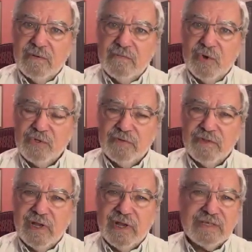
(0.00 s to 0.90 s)
most of
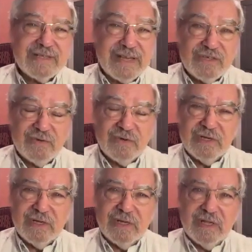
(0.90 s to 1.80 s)
the last
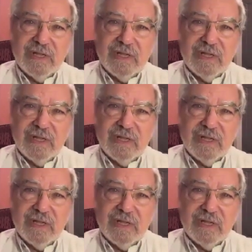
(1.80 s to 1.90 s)
century.